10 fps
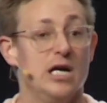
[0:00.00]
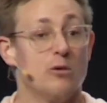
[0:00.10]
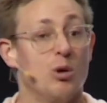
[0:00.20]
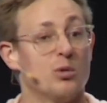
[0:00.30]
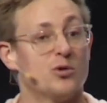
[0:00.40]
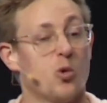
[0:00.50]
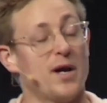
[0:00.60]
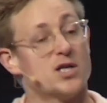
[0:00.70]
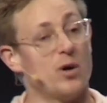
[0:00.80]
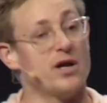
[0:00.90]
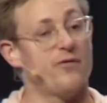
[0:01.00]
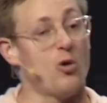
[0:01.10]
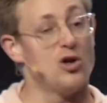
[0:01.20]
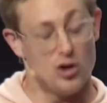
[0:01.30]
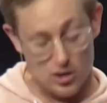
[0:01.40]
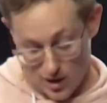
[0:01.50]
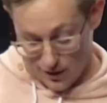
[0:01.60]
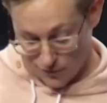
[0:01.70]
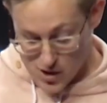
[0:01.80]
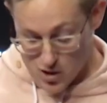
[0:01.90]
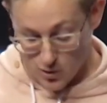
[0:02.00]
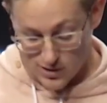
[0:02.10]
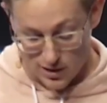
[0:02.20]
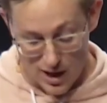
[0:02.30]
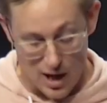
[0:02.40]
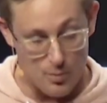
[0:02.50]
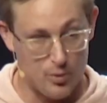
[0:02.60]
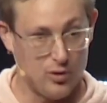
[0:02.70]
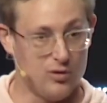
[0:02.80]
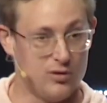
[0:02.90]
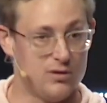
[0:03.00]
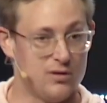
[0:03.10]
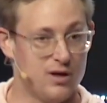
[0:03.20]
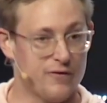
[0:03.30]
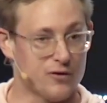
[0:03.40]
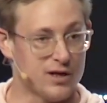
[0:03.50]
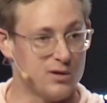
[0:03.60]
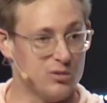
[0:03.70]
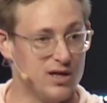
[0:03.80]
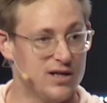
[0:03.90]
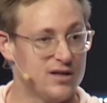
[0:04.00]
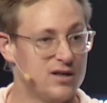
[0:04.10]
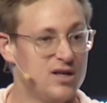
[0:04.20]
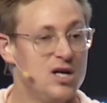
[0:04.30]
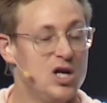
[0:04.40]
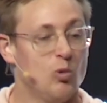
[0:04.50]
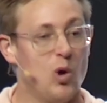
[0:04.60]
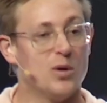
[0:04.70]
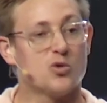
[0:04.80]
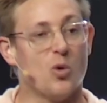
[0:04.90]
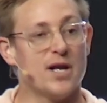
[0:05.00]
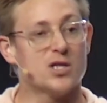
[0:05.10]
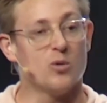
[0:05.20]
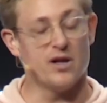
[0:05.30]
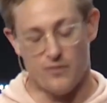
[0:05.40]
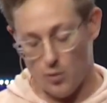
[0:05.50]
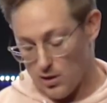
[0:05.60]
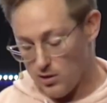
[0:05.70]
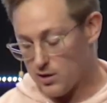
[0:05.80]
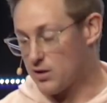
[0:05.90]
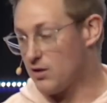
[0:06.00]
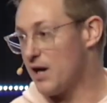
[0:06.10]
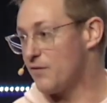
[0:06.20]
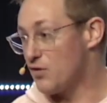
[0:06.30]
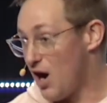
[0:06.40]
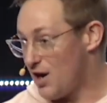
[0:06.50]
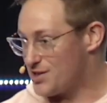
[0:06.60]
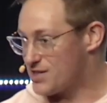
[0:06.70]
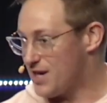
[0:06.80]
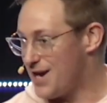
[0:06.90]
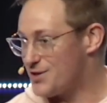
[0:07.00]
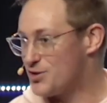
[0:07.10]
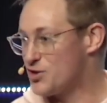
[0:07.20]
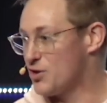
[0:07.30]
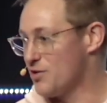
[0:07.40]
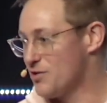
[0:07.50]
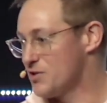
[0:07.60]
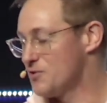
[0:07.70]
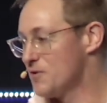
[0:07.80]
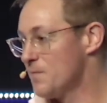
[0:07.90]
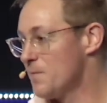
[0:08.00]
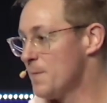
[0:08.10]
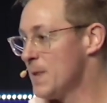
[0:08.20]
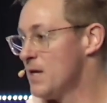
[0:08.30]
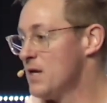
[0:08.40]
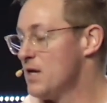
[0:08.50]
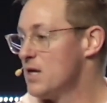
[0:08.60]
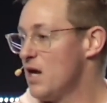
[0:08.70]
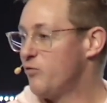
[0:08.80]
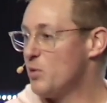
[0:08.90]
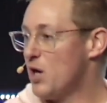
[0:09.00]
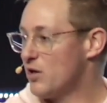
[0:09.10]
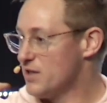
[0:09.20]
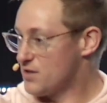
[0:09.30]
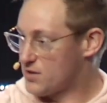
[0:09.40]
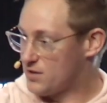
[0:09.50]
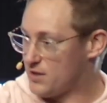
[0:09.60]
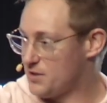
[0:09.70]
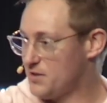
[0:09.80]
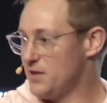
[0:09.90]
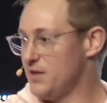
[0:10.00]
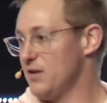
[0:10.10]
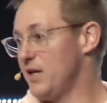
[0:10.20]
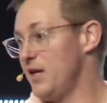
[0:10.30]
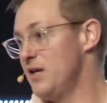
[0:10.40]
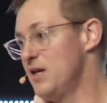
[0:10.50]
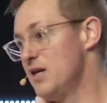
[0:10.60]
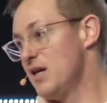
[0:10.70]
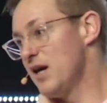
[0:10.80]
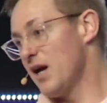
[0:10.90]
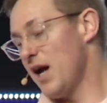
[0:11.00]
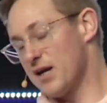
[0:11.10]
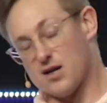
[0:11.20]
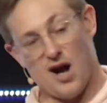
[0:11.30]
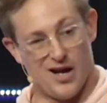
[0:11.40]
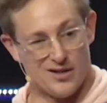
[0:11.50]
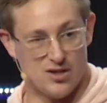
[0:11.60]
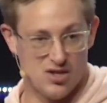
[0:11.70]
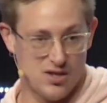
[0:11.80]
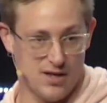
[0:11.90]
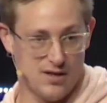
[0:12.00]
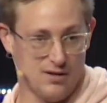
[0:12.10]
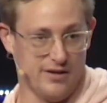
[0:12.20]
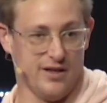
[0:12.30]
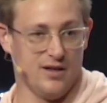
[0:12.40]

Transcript: What would 2024 look like for you as a couple if you're in one? What would 2024 look like for us as a church if we all consistently and constantly